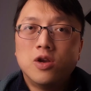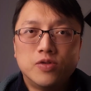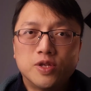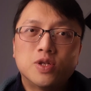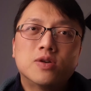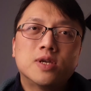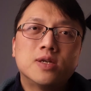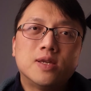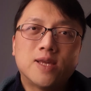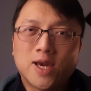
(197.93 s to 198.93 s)
resulting
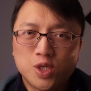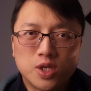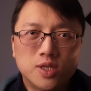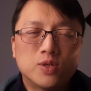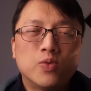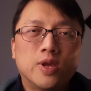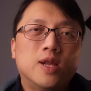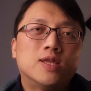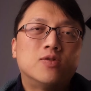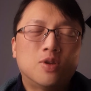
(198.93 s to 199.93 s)
in actions we
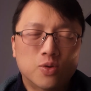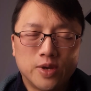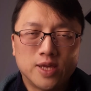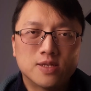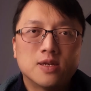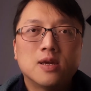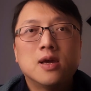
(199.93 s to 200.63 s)
later regret.